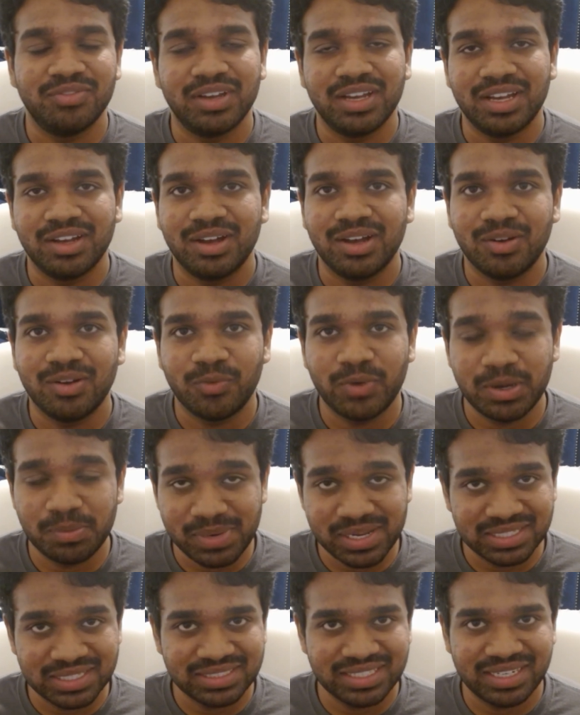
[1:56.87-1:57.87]

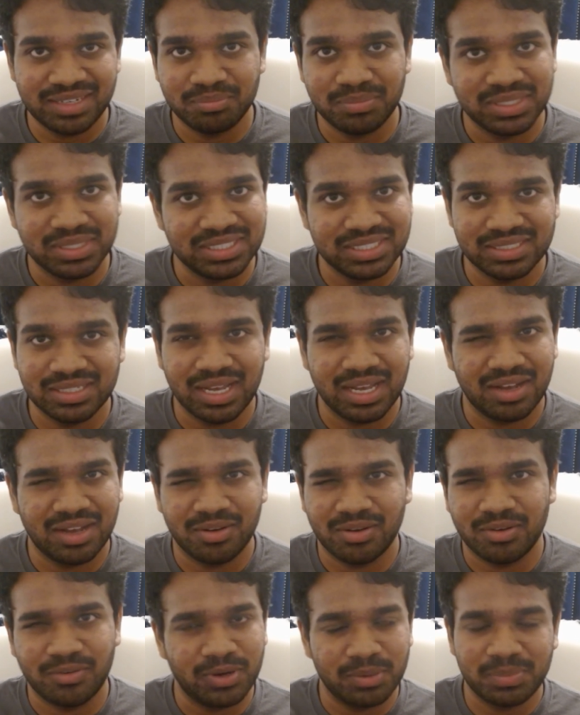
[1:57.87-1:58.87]
OnePlus and
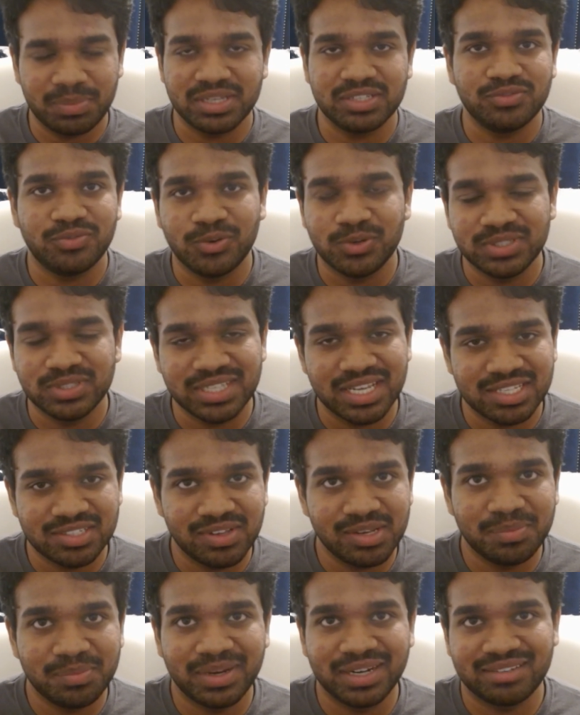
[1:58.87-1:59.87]
OnePlus phones as
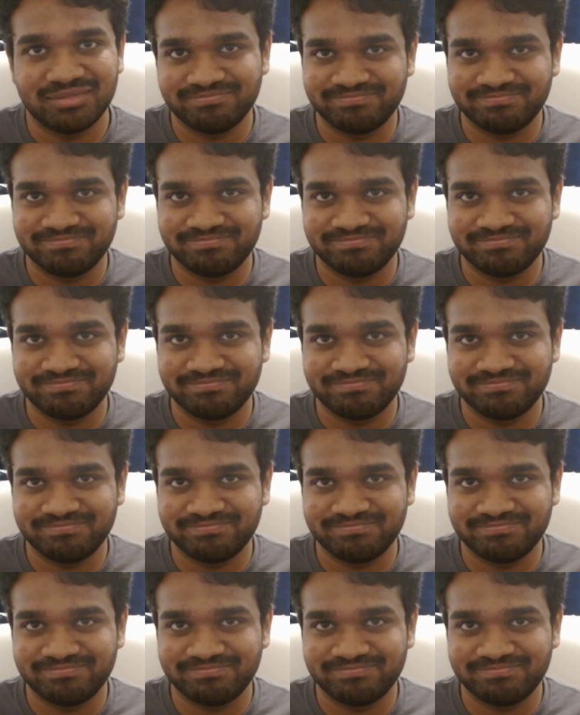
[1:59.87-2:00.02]
well. But